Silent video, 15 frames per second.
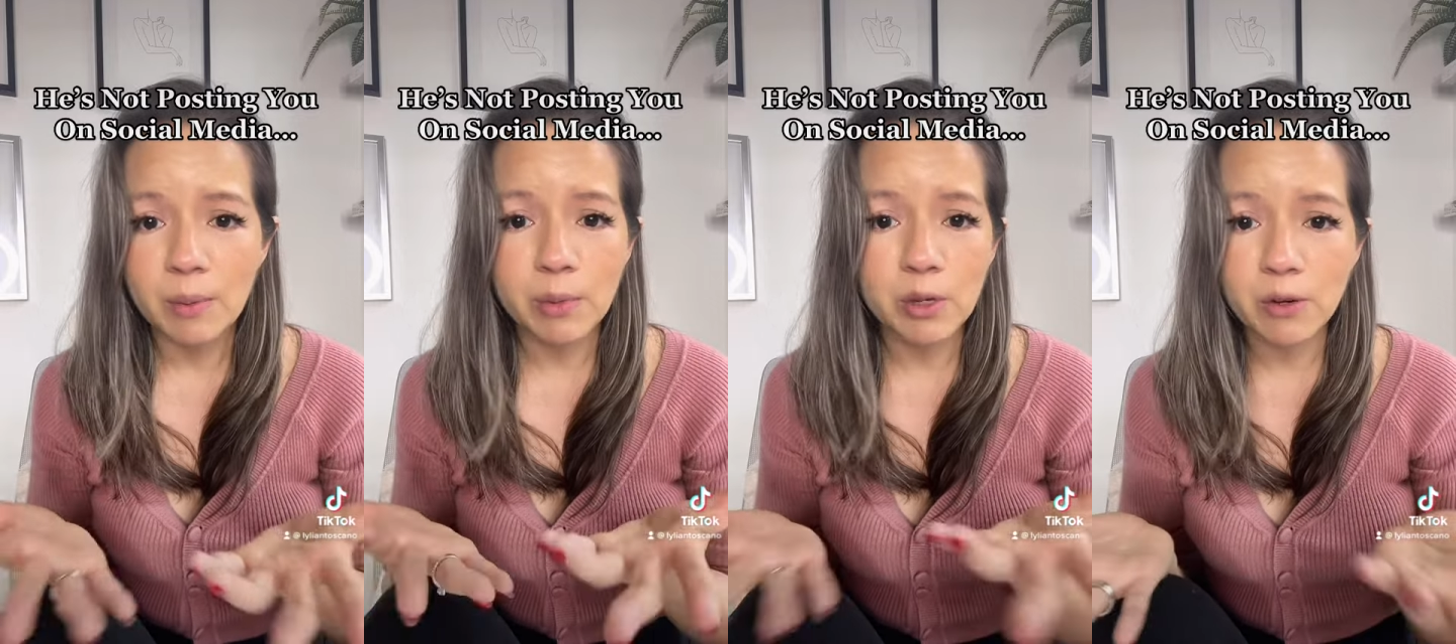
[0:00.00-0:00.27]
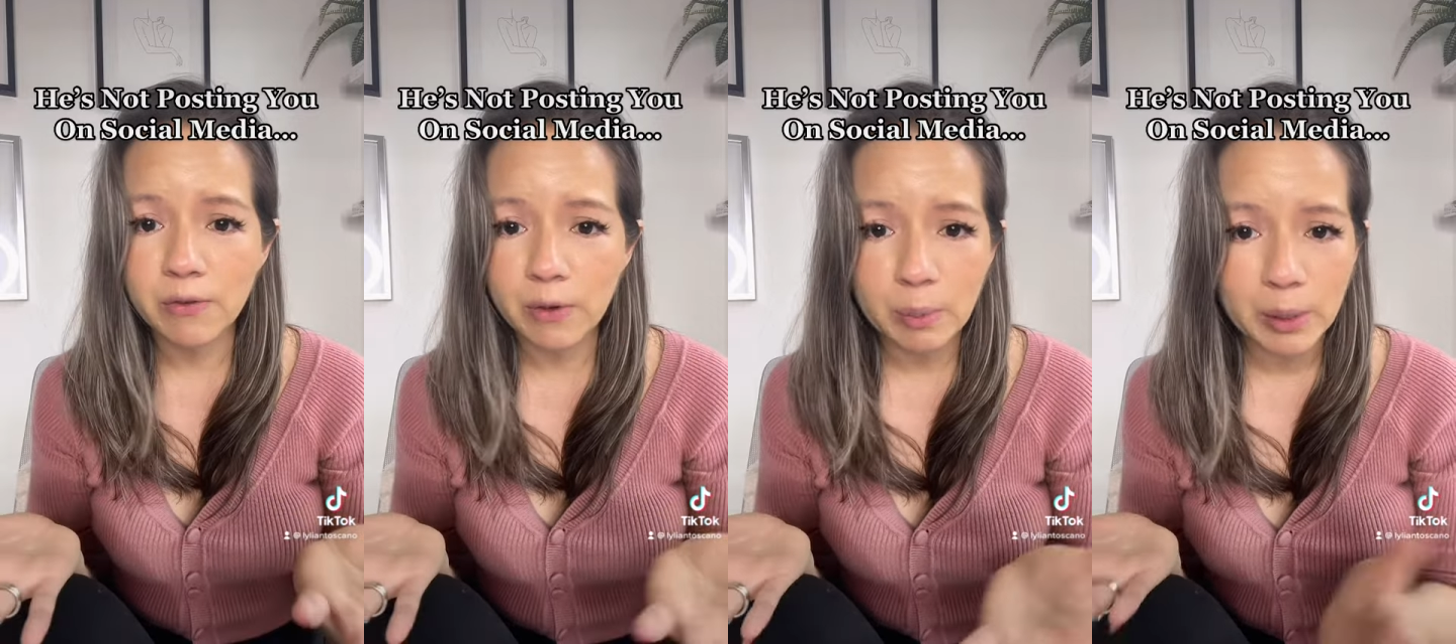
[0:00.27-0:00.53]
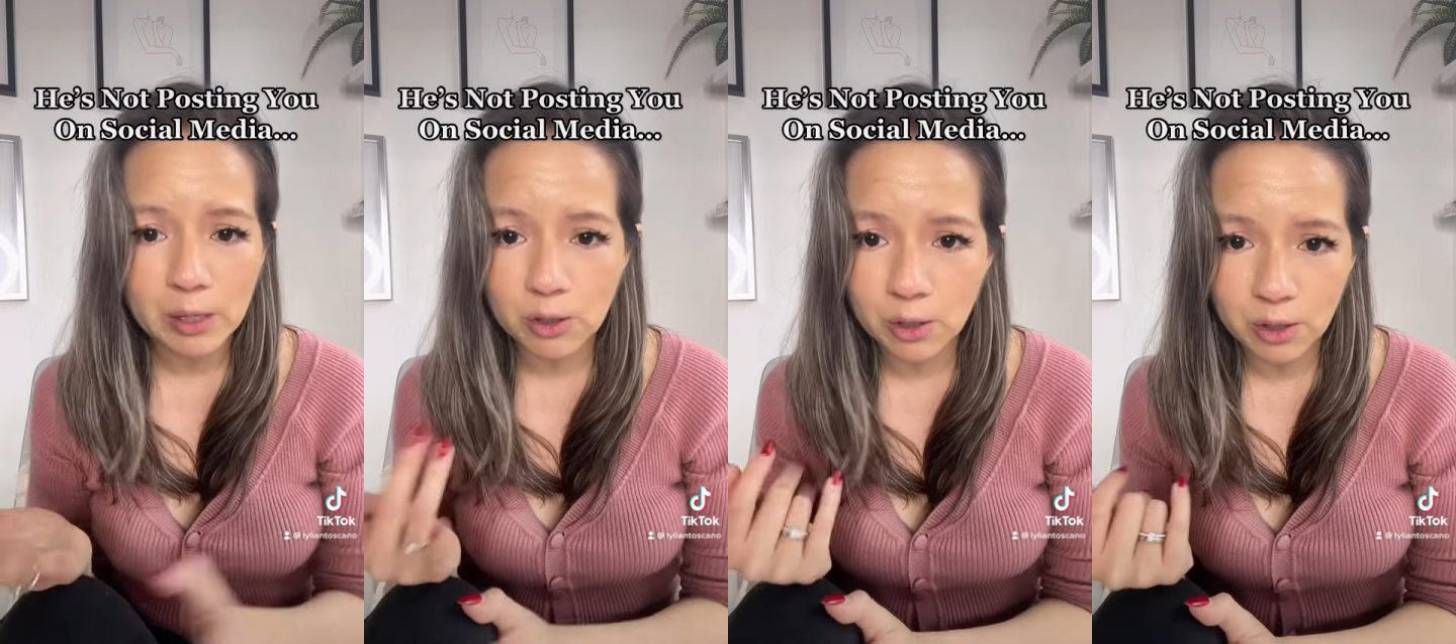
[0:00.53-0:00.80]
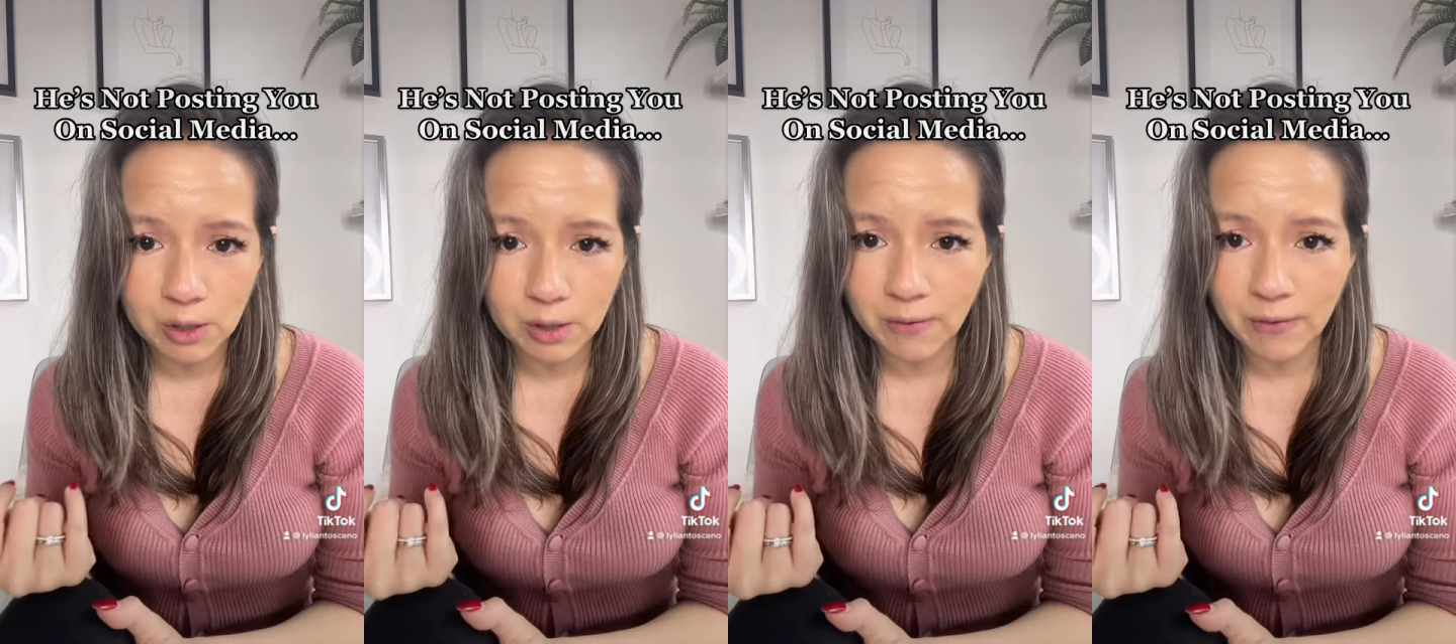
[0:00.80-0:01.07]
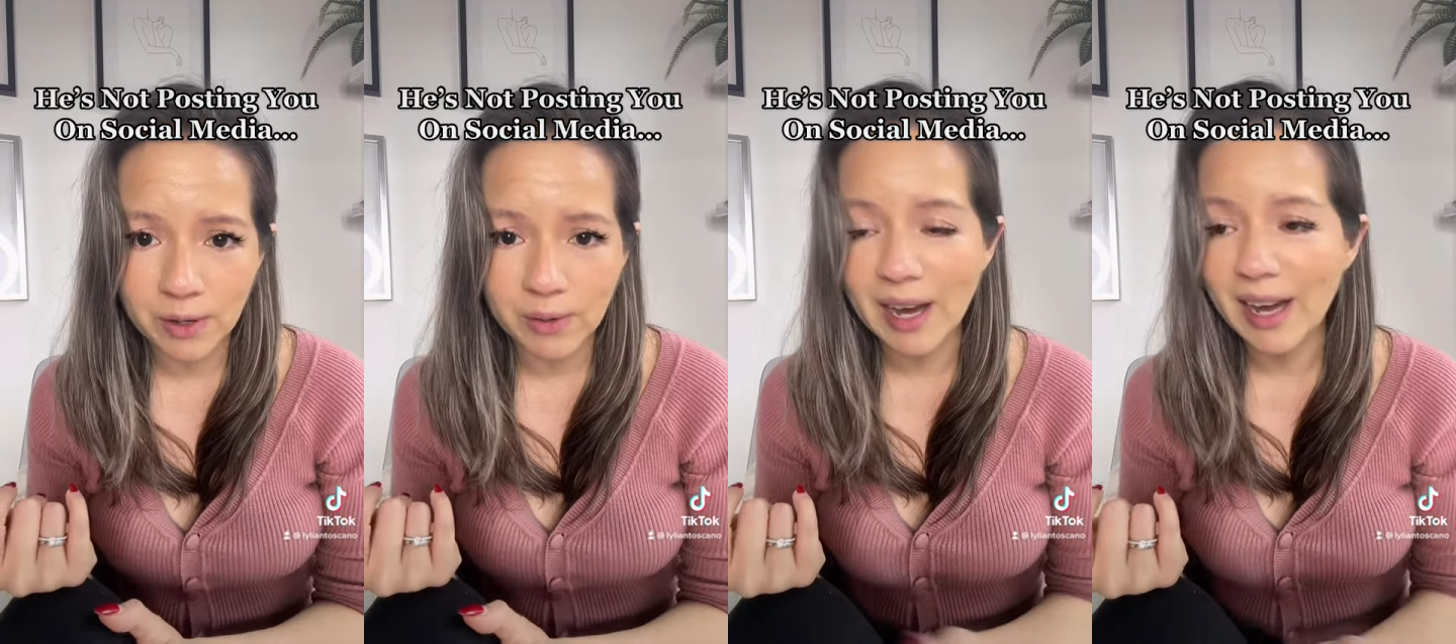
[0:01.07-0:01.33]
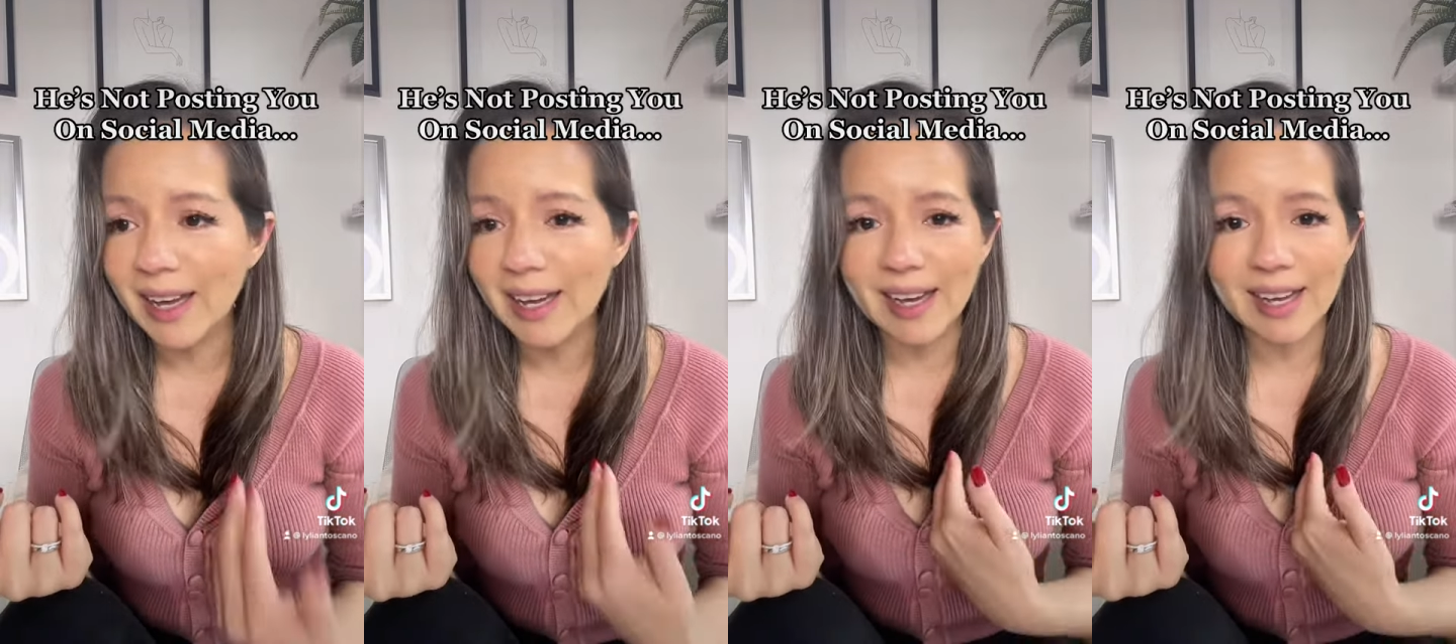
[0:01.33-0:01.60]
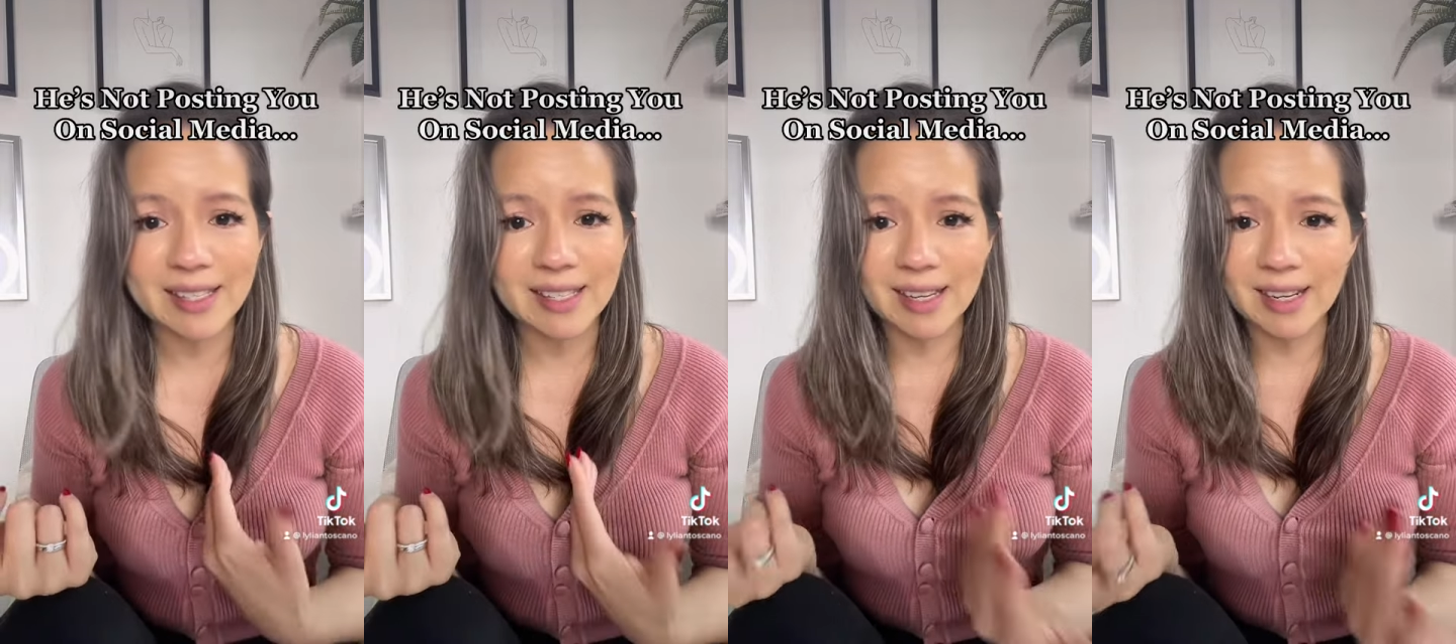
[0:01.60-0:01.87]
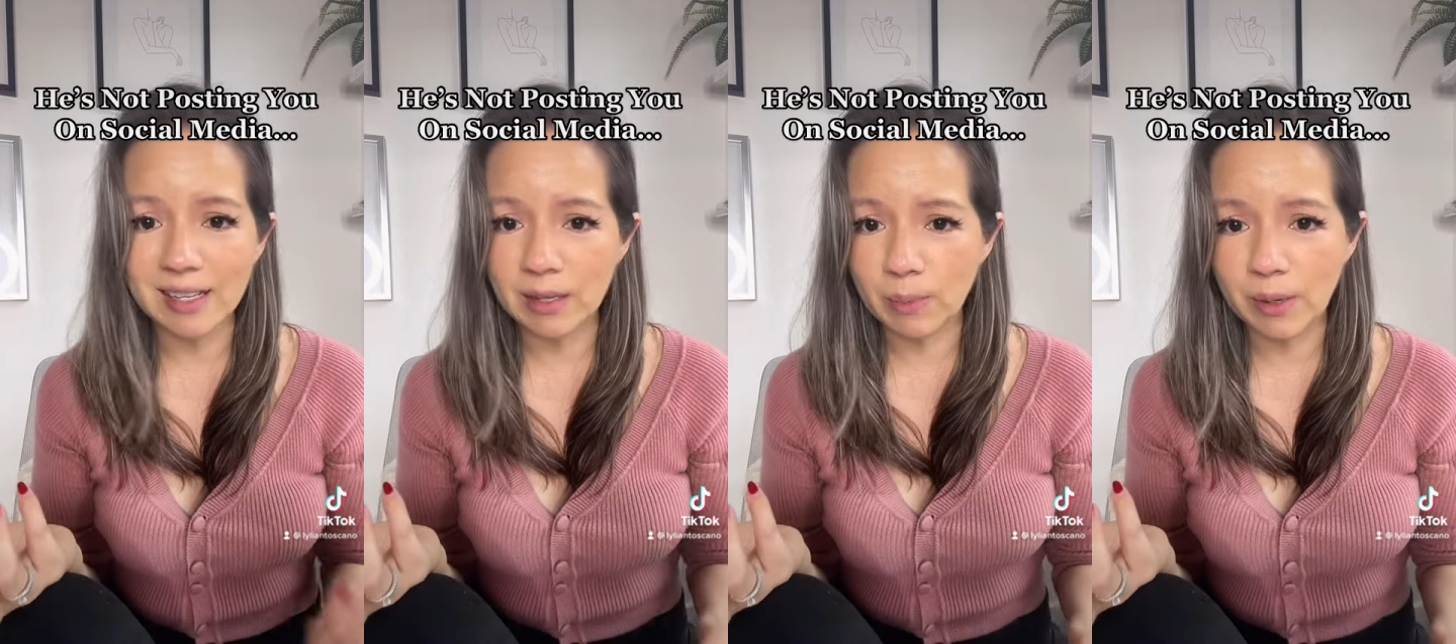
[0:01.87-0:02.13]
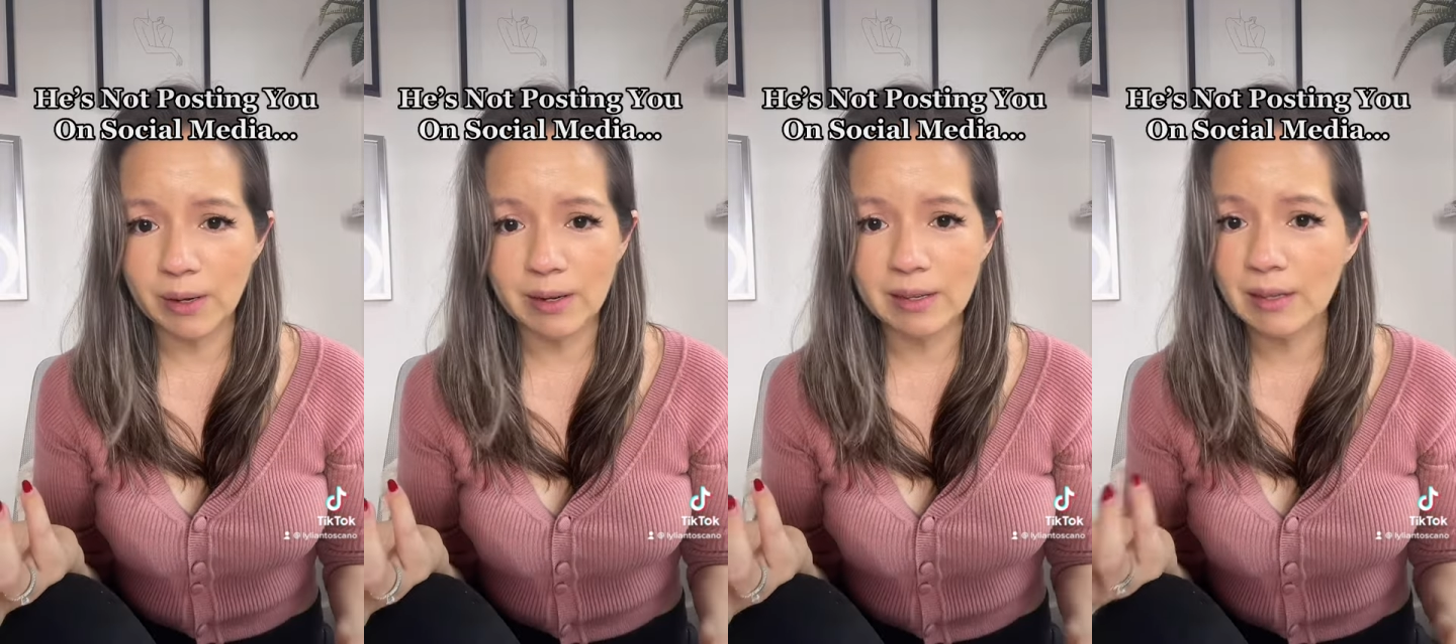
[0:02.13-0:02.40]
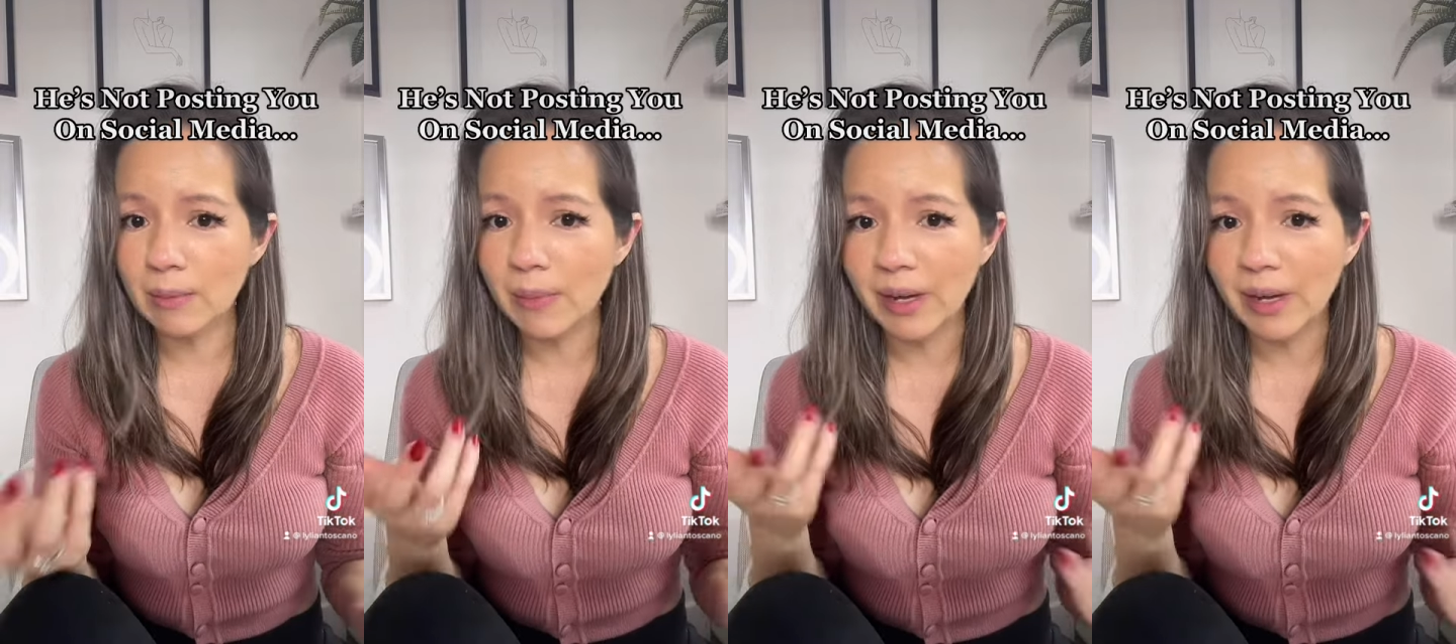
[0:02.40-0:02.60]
beautiful pictures of you. I had that experience.